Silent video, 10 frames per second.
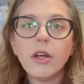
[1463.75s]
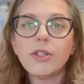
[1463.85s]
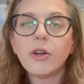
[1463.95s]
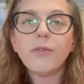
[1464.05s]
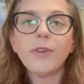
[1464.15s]

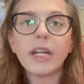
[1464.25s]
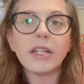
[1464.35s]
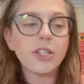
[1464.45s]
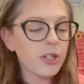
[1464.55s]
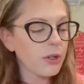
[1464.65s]
Don't
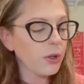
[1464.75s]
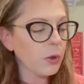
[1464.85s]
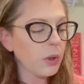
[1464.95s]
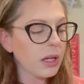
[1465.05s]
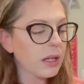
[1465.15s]
forget
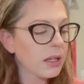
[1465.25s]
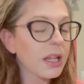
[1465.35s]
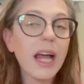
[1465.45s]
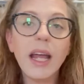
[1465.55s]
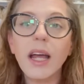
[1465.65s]
to
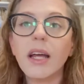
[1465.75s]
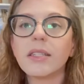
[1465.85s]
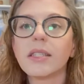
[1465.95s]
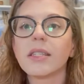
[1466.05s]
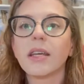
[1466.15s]
like
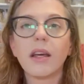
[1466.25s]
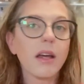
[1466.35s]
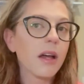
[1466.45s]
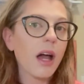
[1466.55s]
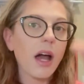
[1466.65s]
us,
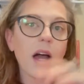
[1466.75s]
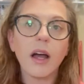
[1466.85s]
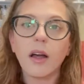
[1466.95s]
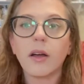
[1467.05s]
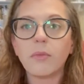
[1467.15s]

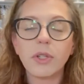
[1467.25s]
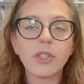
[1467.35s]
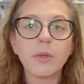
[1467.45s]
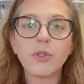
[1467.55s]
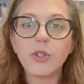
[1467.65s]

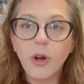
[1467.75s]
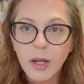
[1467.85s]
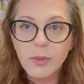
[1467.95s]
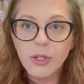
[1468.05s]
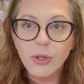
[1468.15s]

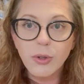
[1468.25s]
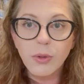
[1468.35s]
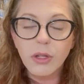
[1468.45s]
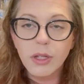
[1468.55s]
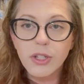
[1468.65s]
subscribe
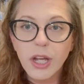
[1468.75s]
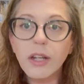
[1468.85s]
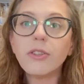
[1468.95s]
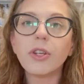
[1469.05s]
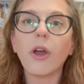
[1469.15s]
to the
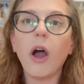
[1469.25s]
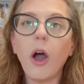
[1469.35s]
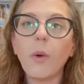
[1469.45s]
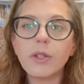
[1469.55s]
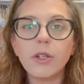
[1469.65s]
channel so you
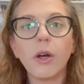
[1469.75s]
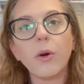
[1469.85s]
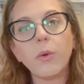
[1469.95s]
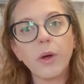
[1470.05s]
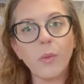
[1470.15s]
always
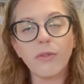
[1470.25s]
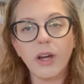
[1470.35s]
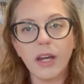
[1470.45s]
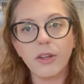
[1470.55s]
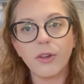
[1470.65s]
know when we've
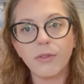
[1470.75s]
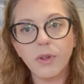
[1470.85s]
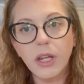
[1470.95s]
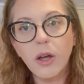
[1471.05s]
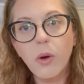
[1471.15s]
got a new
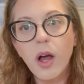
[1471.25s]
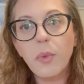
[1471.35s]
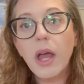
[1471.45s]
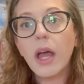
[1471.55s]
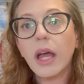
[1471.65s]
video up,
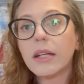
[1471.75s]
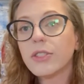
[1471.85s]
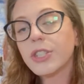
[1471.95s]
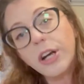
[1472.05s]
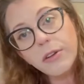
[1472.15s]
and
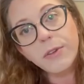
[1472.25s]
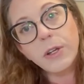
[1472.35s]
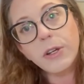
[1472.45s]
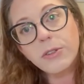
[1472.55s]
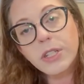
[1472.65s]
share our
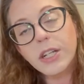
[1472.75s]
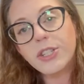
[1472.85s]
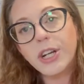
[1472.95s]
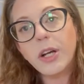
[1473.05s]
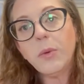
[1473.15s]
videos, guys.
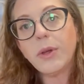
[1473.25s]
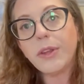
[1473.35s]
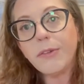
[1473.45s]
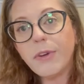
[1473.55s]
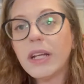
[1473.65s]
Share it with
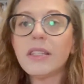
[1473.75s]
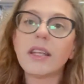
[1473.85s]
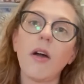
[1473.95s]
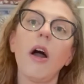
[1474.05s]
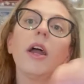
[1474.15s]
your friends.
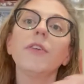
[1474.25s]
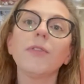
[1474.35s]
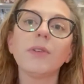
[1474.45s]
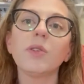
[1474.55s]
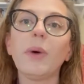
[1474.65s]
Tell all your
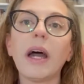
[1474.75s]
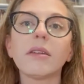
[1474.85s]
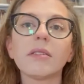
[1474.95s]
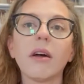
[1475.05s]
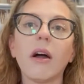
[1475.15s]
friends about
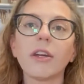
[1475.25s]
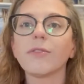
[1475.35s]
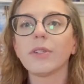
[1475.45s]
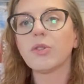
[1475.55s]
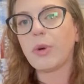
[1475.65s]
us. Tell all your
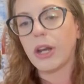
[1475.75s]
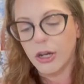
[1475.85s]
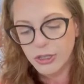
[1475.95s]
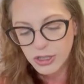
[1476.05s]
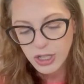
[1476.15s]
friends about
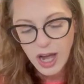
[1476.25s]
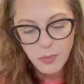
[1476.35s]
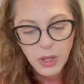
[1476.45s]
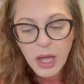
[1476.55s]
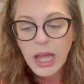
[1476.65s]
our
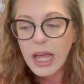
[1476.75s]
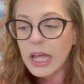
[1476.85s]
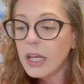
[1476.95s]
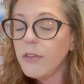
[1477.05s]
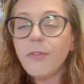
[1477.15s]
shop.
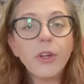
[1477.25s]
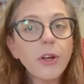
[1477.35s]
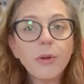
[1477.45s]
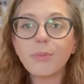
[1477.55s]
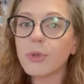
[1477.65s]
And if
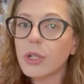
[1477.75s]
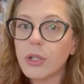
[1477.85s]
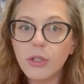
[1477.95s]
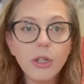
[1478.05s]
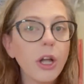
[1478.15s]
you're
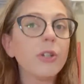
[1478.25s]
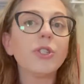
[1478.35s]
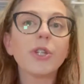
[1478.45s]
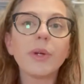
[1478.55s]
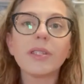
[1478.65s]
close
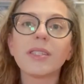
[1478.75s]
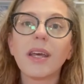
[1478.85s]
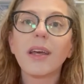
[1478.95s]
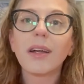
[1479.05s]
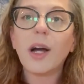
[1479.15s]
to us,
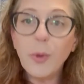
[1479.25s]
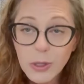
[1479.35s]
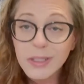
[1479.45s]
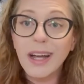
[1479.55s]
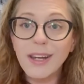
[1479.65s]
come
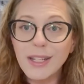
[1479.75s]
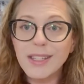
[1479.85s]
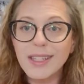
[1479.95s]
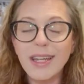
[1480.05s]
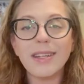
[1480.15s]
on down and
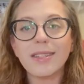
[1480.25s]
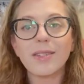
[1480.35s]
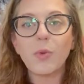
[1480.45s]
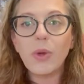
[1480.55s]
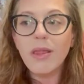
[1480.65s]
see us.
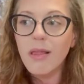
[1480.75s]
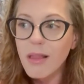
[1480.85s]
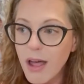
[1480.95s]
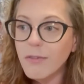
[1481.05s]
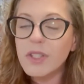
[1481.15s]
We'd
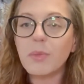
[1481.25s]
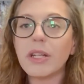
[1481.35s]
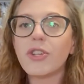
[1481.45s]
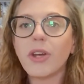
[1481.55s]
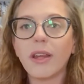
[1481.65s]
love to
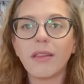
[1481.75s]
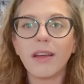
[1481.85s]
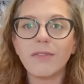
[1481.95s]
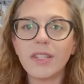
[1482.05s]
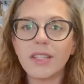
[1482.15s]
meet you and
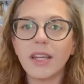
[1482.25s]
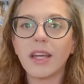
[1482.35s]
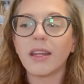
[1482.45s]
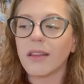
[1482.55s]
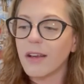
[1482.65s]
love to see you
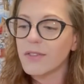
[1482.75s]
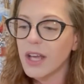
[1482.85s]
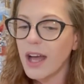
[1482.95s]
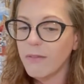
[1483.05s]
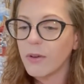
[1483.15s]
and love to
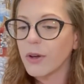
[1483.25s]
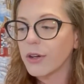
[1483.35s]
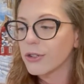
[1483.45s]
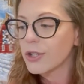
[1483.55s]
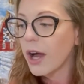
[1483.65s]
have you in
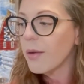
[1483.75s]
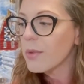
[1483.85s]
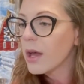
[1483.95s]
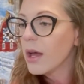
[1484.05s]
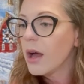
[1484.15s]
our shop.
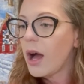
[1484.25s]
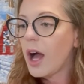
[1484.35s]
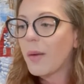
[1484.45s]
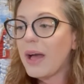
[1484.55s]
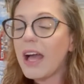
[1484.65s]

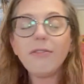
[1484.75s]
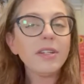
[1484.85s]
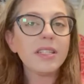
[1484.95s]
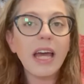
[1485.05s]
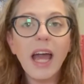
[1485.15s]
Every
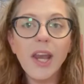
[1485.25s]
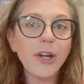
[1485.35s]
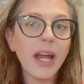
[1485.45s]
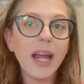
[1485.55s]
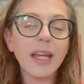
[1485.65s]

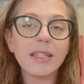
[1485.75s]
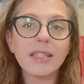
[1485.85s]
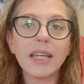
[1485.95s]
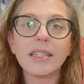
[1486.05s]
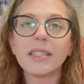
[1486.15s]
Saturday is
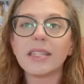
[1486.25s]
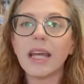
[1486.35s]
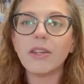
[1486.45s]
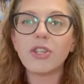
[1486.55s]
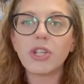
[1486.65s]
Sit and
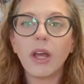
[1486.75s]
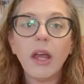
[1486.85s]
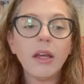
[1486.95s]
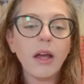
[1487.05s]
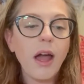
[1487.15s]
Stitch.
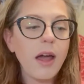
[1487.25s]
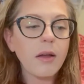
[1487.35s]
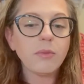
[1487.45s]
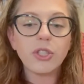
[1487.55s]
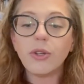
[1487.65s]

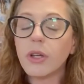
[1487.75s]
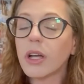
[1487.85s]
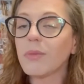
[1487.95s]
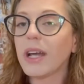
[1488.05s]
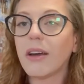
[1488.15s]
So you can
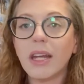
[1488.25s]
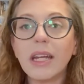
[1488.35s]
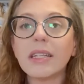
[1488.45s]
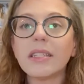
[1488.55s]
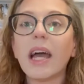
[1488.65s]
come down
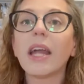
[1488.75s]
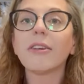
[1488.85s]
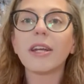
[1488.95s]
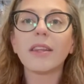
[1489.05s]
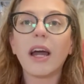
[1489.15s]
any
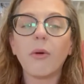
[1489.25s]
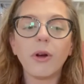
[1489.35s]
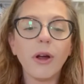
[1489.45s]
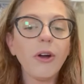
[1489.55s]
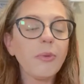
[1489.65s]
Saturday that
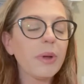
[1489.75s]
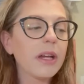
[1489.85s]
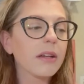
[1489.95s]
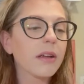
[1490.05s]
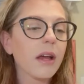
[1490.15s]
we're
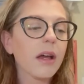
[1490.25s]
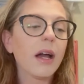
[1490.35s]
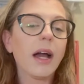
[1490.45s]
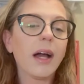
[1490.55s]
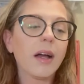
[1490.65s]
open
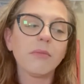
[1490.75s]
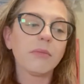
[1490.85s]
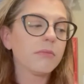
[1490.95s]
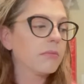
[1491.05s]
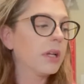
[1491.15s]
and
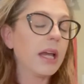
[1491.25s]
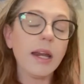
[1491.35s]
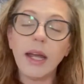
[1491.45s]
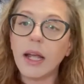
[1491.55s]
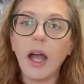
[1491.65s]

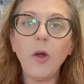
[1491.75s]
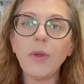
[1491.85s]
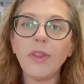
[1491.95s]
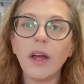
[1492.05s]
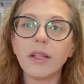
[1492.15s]
hang out
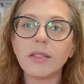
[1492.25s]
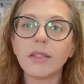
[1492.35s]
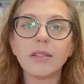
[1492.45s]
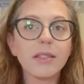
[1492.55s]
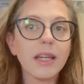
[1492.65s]
with us,
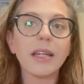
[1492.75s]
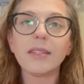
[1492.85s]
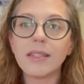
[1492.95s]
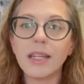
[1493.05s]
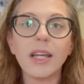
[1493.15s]
sit,
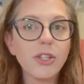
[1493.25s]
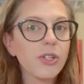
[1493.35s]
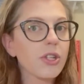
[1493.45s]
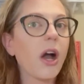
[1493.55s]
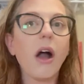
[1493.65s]
stitch,
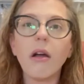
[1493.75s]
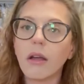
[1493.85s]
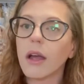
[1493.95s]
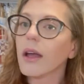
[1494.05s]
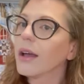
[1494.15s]
talk,
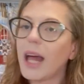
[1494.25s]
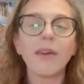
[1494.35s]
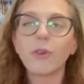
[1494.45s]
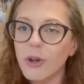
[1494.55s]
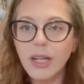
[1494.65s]
have
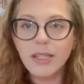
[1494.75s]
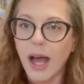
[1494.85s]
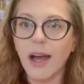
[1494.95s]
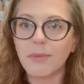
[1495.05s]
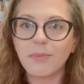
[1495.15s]
a great
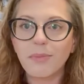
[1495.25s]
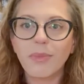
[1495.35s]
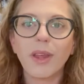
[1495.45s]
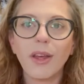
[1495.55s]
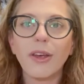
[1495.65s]
time.
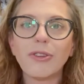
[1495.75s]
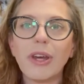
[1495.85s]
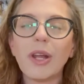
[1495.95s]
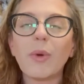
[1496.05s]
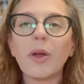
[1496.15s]
So
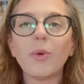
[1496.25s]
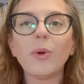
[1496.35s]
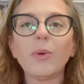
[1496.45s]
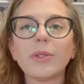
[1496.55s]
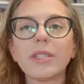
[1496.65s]
anyway, we
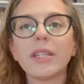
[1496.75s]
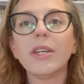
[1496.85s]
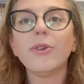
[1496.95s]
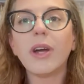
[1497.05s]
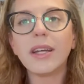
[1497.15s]
will see
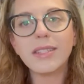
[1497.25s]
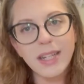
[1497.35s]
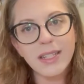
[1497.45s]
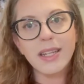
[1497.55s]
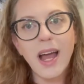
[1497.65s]
you guys
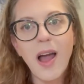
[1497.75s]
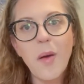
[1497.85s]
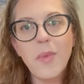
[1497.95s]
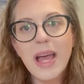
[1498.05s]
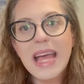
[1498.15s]
next
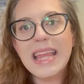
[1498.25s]
time.